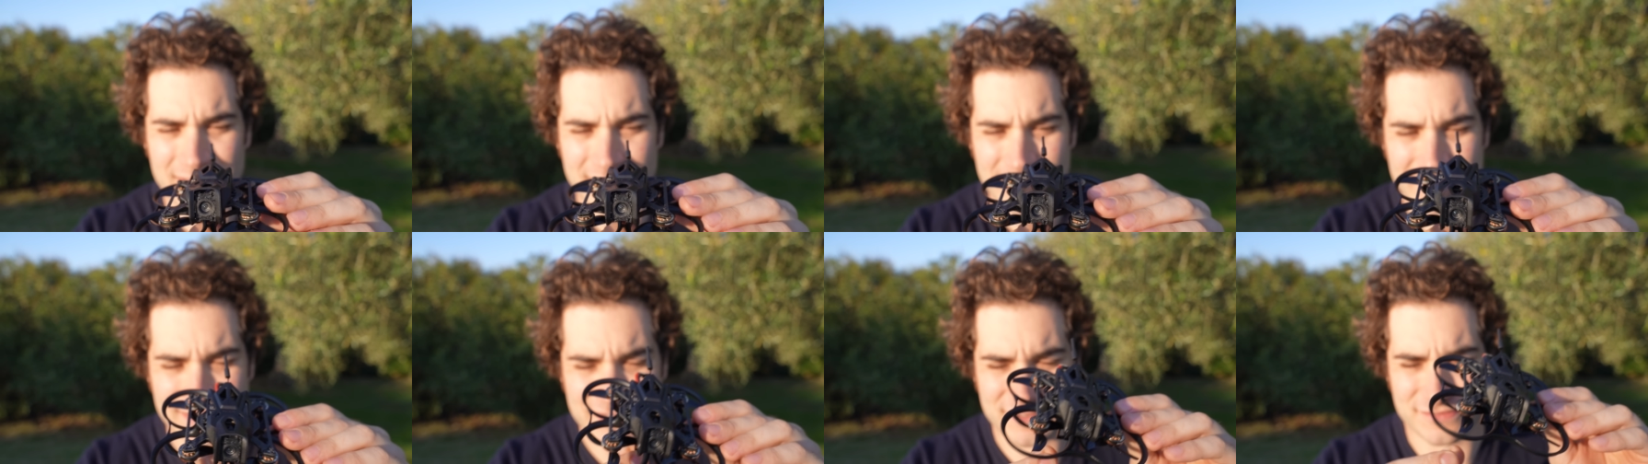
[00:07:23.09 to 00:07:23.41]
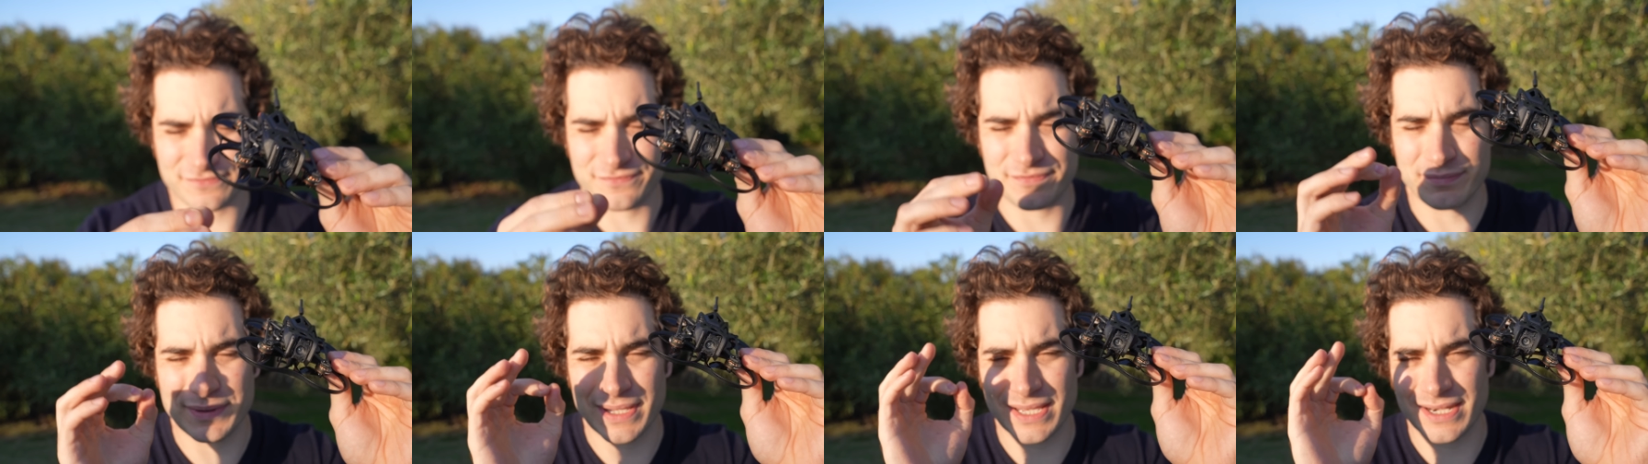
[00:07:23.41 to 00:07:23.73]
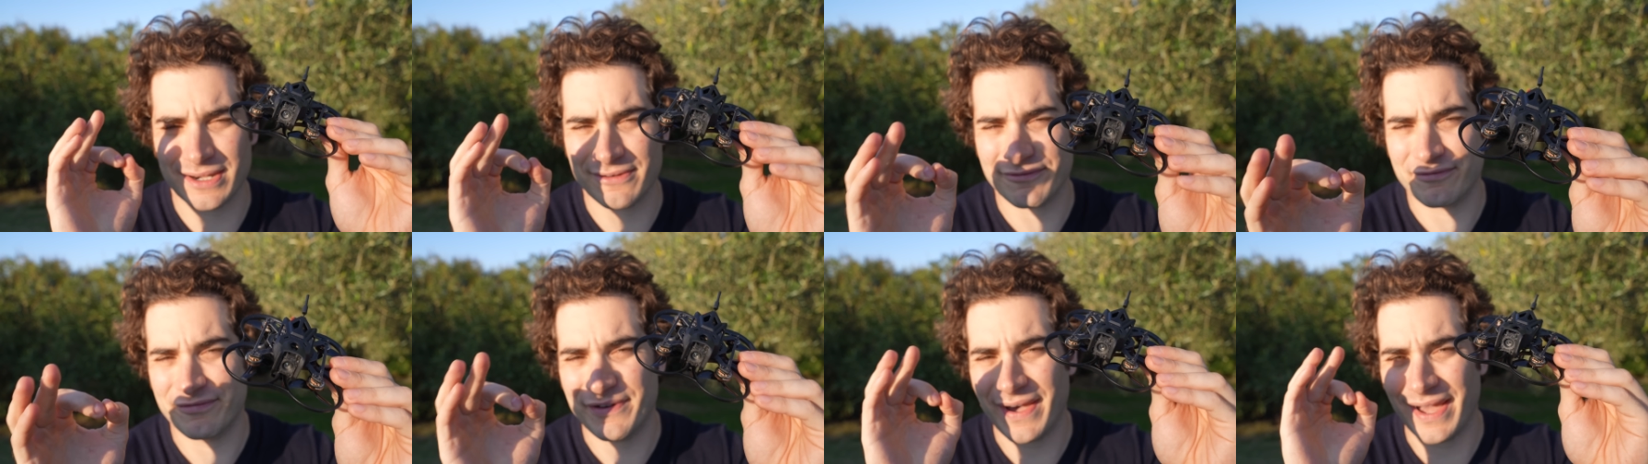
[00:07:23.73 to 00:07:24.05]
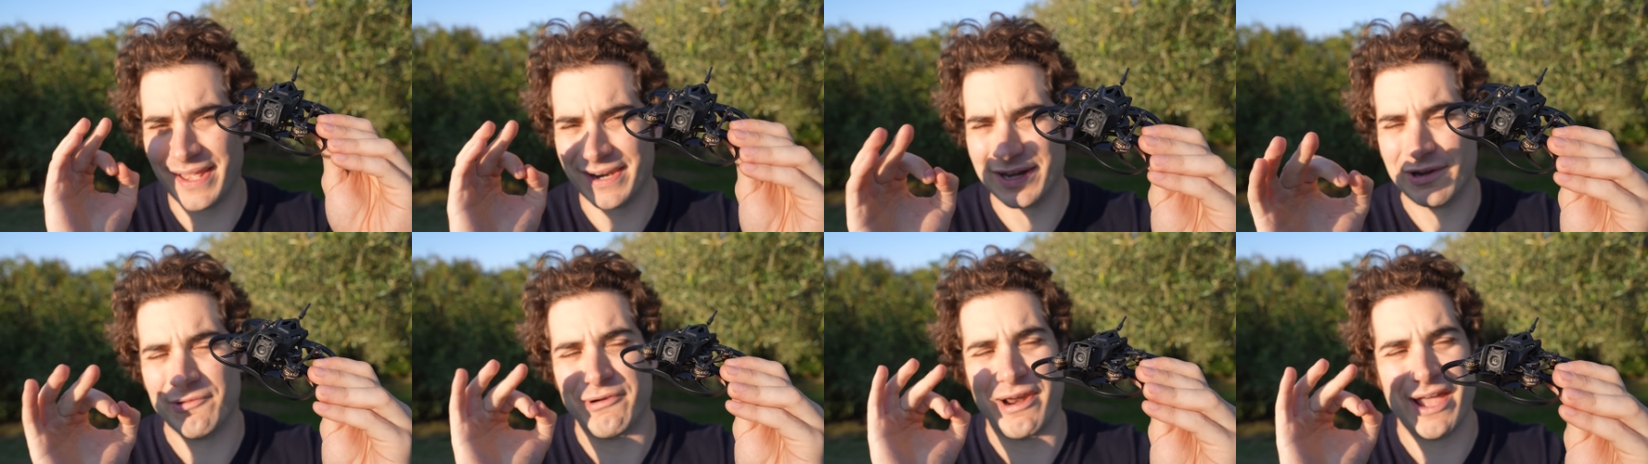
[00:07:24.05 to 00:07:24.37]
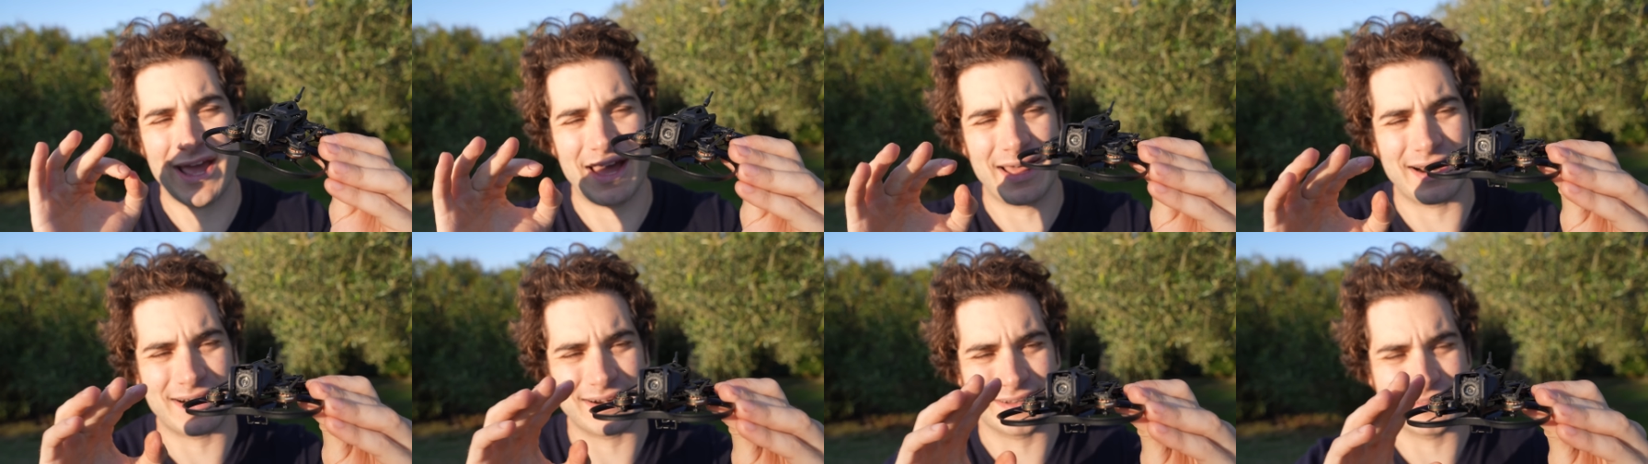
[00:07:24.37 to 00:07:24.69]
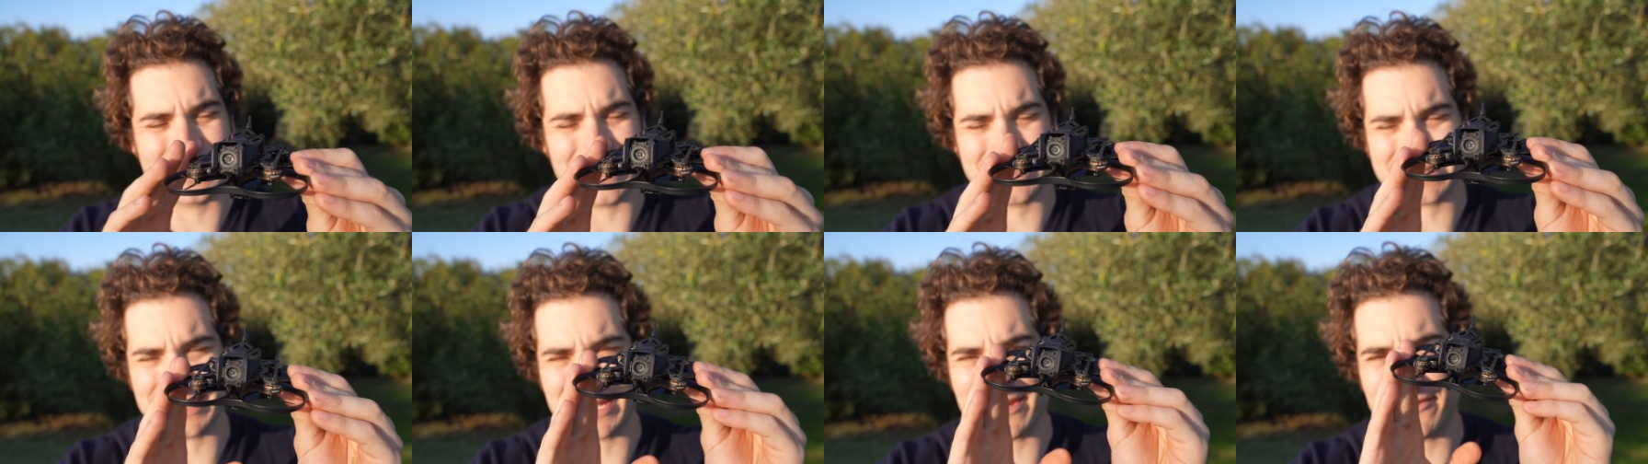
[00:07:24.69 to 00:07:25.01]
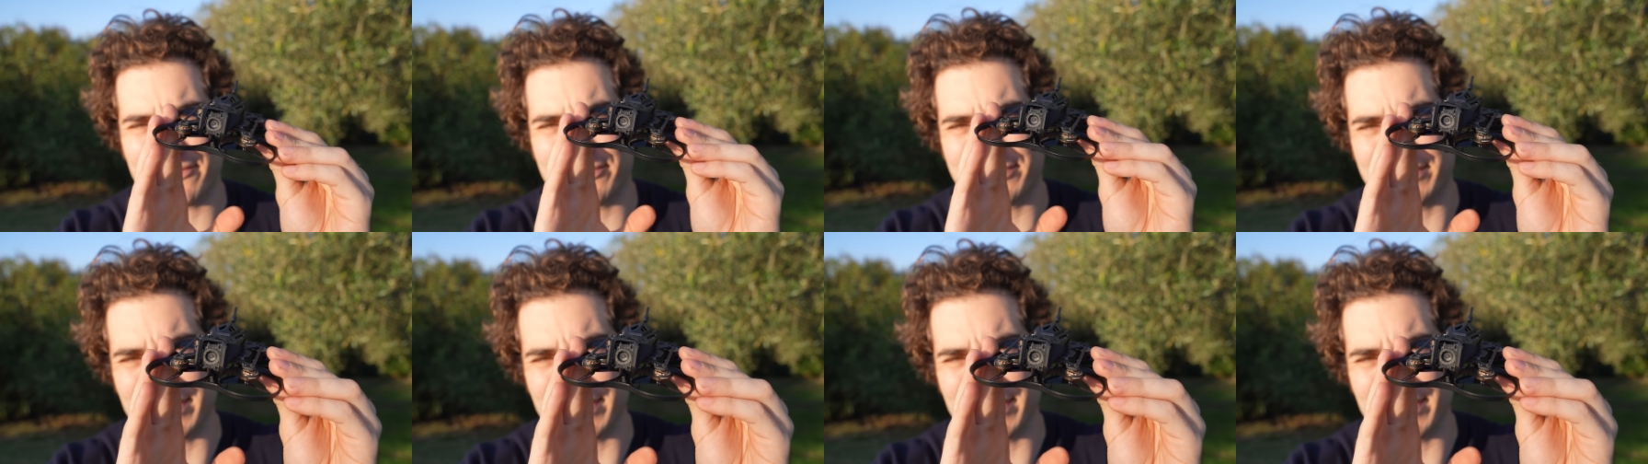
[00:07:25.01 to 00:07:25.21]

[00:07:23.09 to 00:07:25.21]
it's been very rare that I have